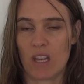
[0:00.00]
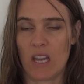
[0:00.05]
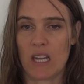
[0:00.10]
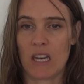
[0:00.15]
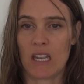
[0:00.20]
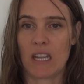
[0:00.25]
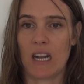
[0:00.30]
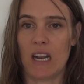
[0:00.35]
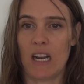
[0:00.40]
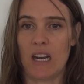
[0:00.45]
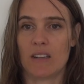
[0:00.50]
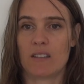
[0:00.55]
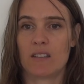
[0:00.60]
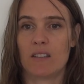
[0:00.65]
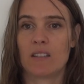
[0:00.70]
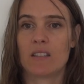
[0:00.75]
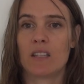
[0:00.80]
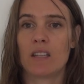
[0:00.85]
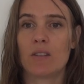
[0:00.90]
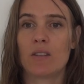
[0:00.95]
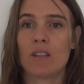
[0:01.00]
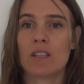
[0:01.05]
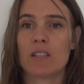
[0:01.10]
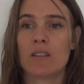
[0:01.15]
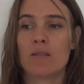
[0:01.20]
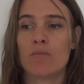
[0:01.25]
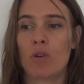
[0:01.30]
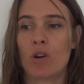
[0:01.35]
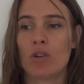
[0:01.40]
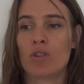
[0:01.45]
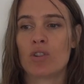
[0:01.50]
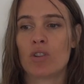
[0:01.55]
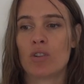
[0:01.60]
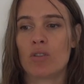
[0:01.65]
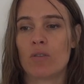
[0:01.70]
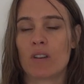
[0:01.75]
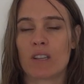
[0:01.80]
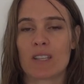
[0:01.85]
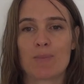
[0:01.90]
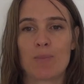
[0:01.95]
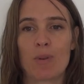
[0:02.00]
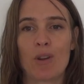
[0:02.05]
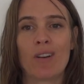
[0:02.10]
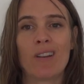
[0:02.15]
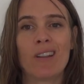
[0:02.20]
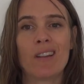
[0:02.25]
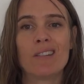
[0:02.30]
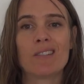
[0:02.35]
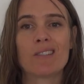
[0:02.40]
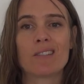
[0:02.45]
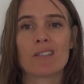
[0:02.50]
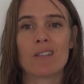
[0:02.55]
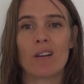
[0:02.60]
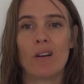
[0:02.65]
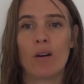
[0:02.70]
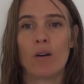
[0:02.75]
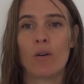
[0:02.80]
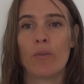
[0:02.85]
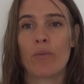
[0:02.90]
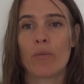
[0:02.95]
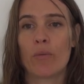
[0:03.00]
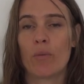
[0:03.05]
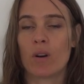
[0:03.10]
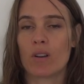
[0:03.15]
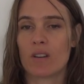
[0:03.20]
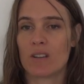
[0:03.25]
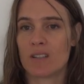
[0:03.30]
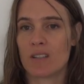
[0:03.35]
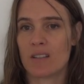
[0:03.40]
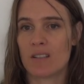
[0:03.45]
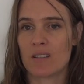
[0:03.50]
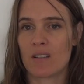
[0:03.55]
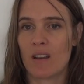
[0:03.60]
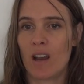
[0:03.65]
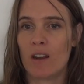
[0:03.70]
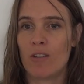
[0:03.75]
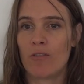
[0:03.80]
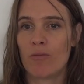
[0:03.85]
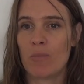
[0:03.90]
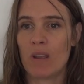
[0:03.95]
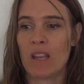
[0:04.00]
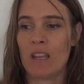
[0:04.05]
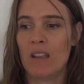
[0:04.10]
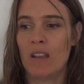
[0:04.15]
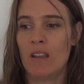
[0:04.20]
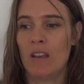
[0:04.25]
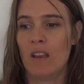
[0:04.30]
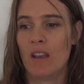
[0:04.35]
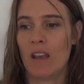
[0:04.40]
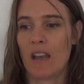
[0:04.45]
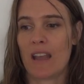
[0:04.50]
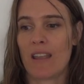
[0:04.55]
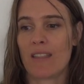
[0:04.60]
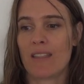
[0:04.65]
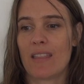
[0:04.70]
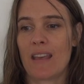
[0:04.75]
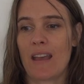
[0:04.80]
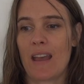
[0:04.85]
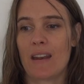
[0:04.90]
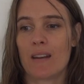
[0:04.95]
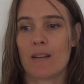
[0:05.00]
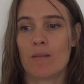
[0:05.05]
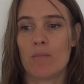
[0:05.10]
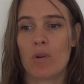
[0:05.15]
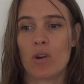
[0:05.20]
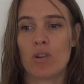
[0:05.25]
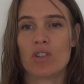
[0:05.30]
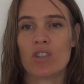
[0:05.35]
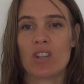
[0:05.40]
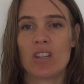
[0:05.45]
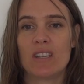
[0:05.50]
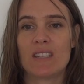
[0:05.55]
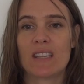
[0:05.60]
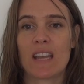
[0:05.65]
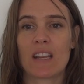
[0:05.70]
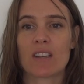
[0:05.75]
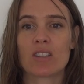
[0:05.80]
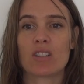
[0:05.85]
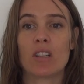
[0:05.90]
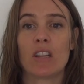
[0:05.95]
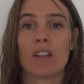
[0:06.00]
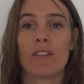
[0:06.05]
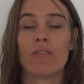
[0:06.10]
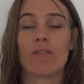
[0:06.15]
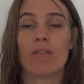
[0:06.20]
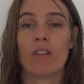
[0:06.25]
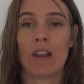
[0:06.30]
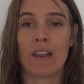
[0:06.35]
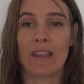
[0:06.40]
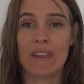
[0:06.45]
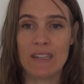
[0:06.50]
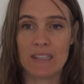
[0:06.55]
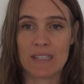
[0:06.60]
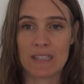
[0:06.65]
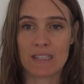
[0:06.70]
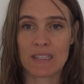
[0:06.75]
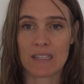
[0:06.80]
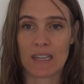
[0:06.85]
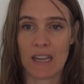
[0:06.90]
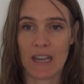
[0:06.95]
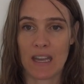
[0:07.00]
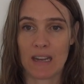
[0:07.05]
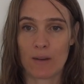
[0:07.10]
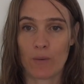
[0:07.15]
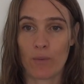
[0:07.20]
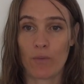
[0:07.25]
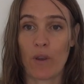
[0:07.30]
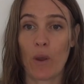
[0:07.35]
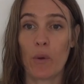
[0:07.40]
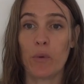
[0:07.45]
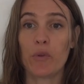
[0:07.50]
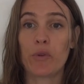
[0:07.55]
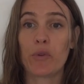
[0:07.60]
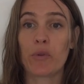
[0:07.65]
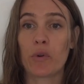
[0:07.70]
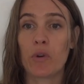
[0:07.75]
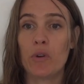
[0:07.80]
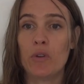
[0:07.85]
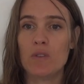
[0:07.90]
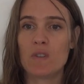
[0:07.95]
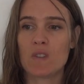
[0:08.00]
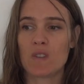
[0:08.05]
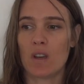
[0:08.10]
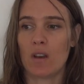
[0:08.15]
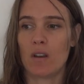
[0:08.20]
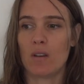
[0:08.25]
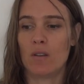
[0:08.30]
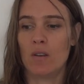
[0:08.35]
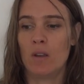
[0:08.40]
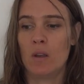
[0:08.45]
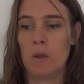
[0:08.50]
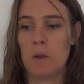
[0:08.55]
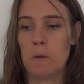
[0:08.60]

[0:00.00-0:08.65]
and it can't until there's an emotional experience of what is inside of me, and that emotion is actually released and felt through. So